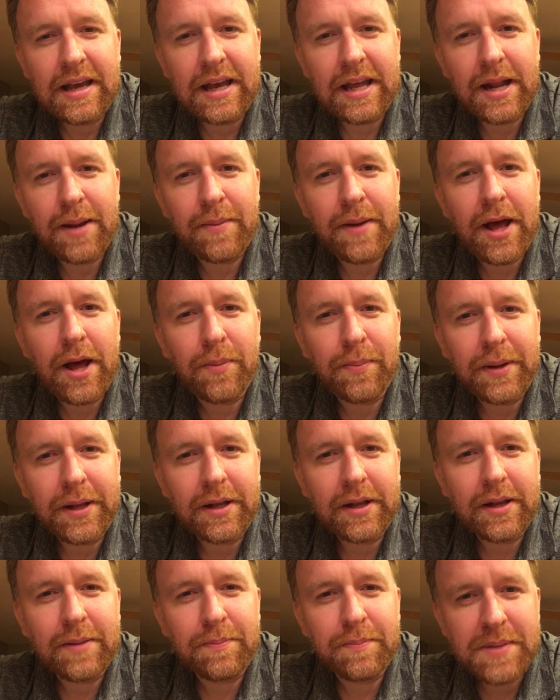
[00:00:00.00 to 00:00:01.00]
and I'm
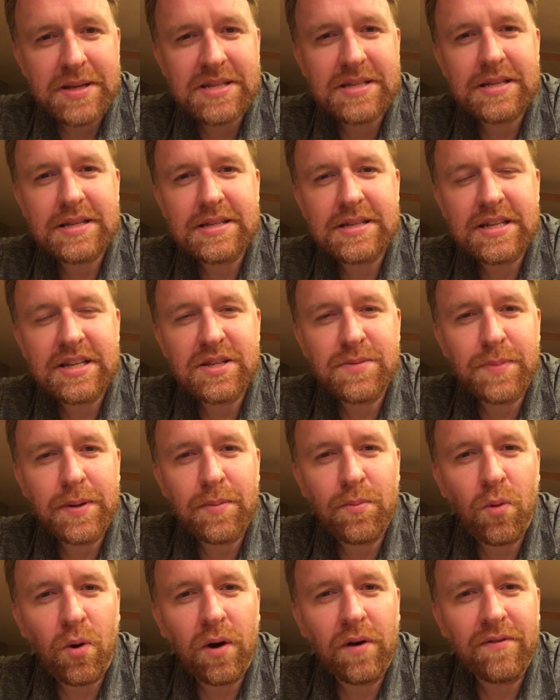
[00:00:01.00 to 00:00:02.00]
helping businesses be
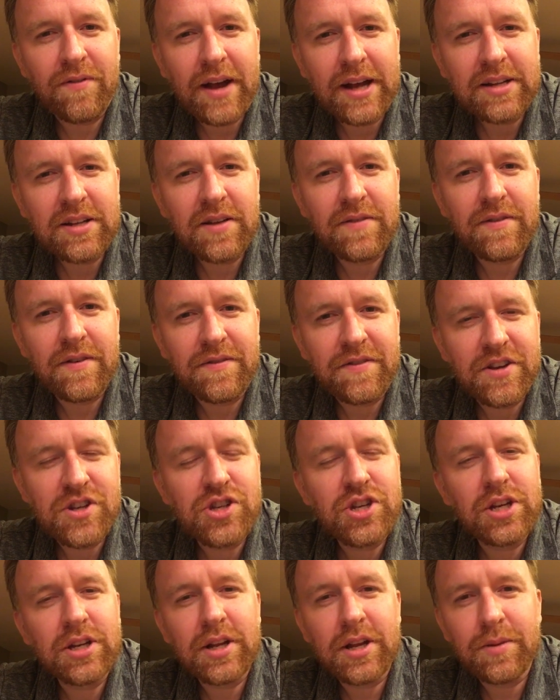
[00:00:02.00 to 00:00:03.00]
more effective,
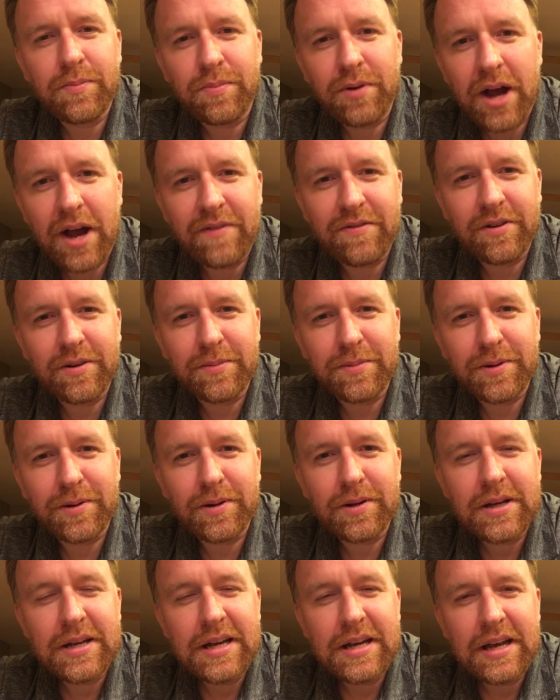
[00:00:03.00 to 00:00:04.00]
efficient, and
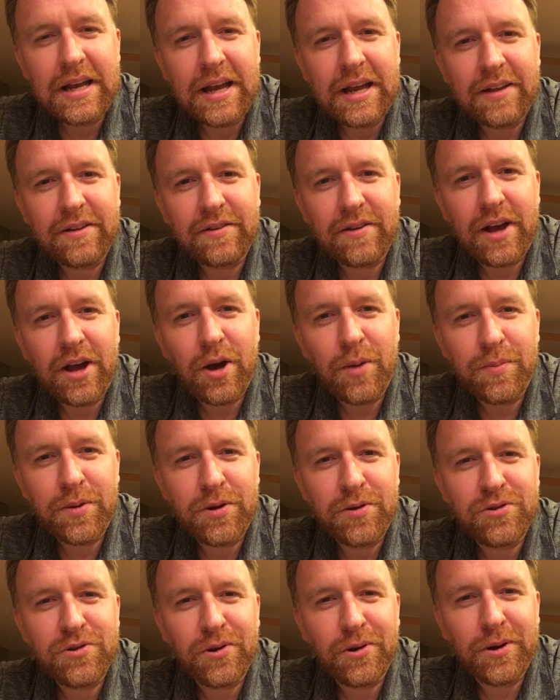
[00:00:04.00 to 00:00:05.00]
profitable. And so I hope
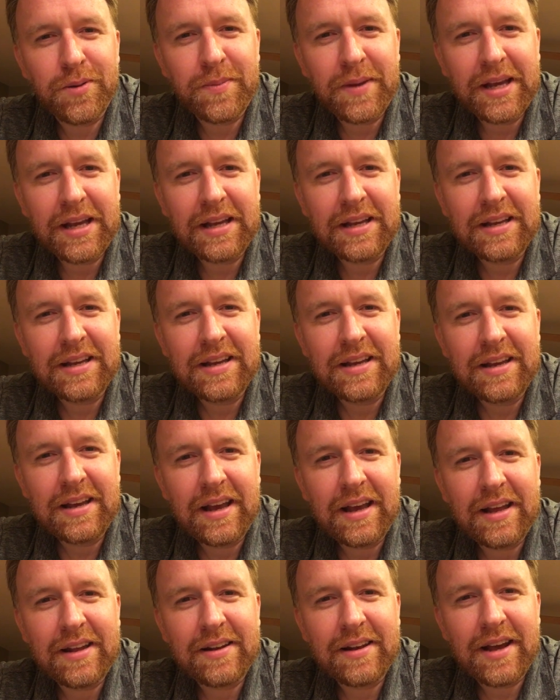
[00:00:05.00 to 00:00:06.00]
you join me
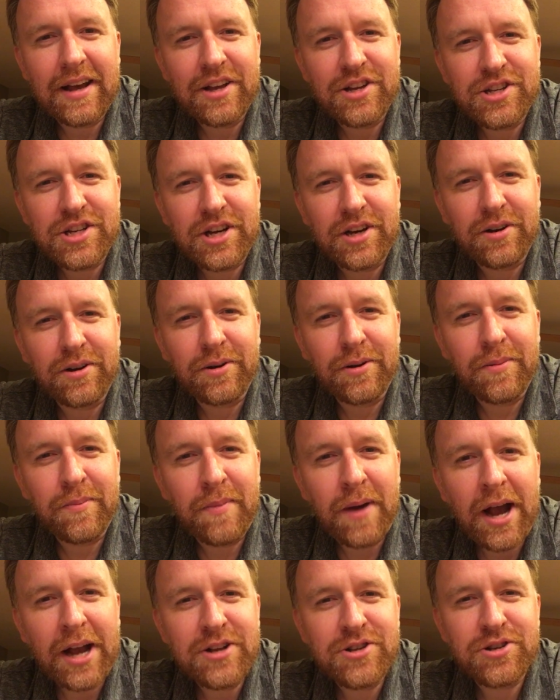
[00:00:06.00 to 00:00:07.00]
and share
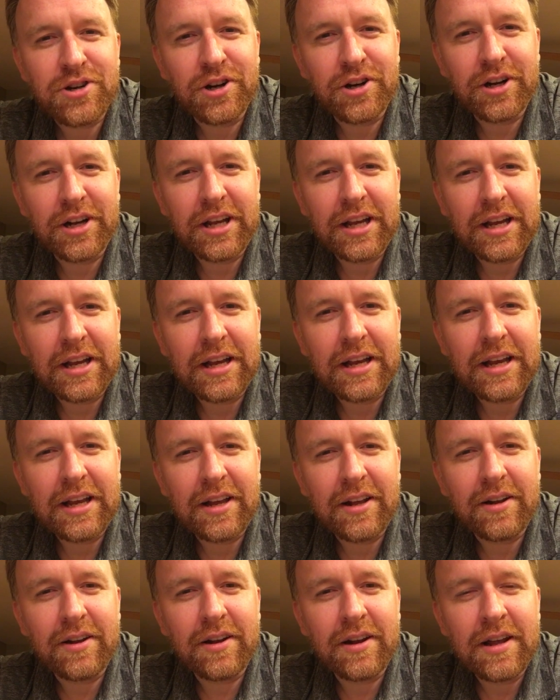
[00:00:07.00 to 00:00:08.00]
my journey
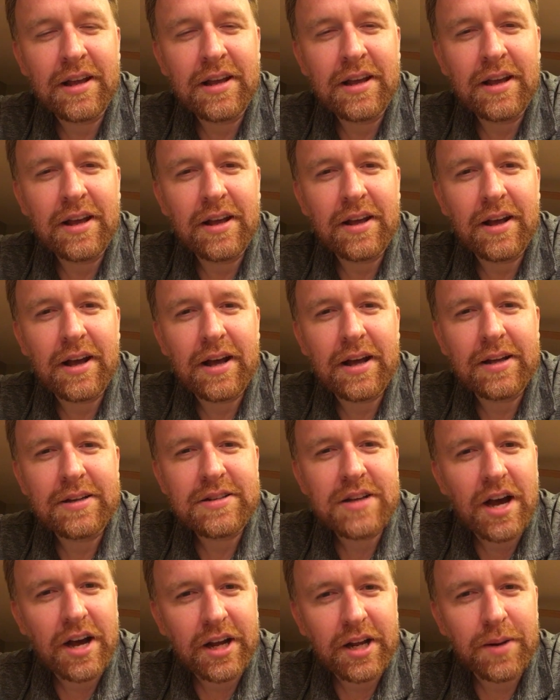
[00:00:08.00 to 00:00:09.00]
in
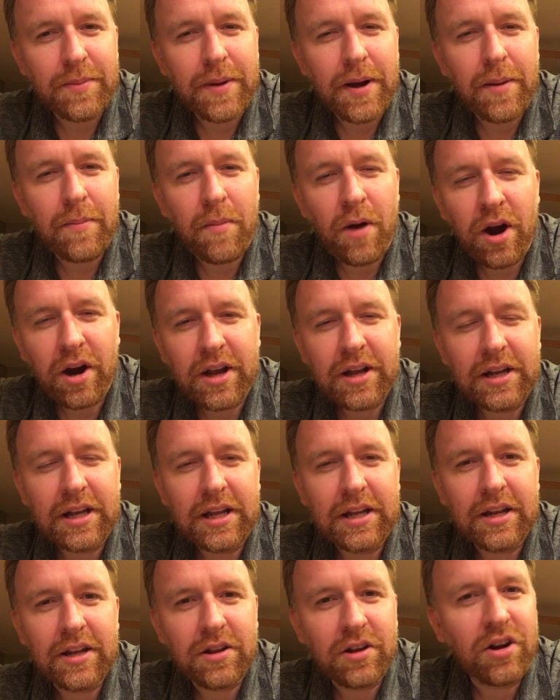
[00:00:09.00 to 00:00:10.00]
talking about
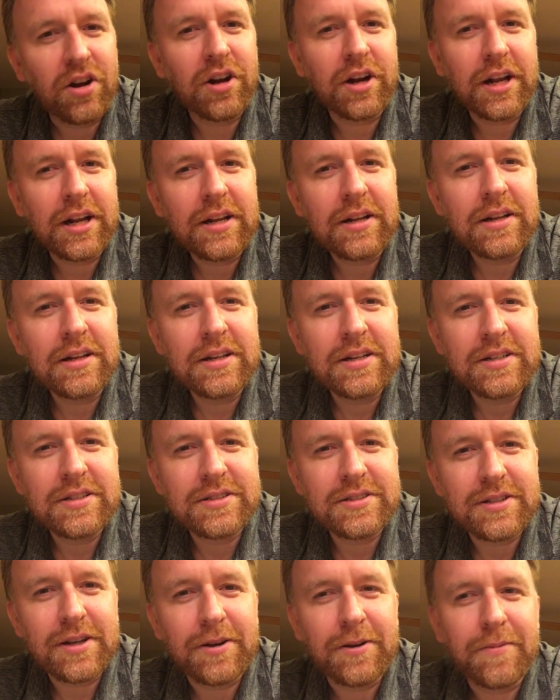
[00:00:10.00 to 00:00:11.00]
marketing and learning.
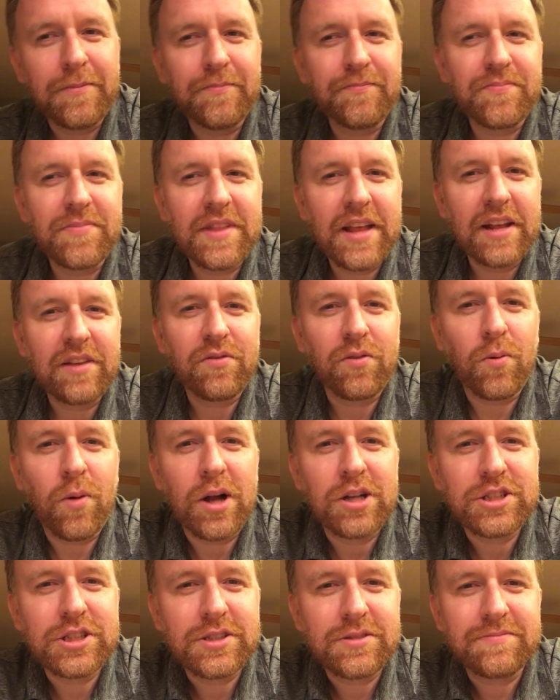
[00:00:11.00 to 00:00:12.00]
So thanks for
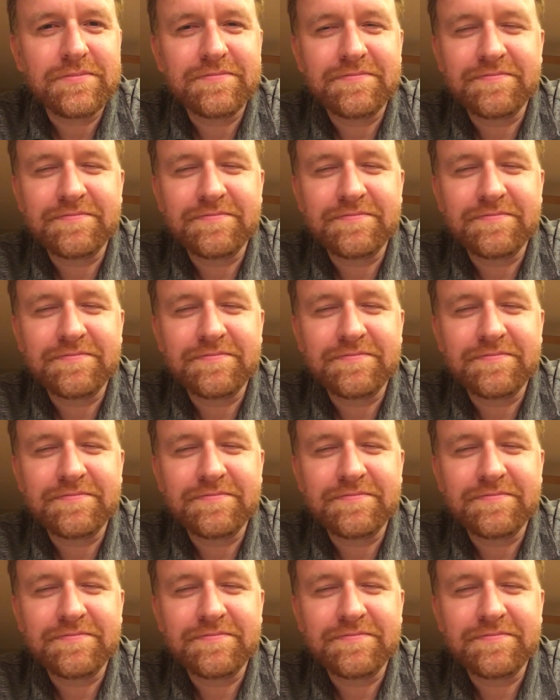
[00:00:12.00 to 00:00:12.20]
watching.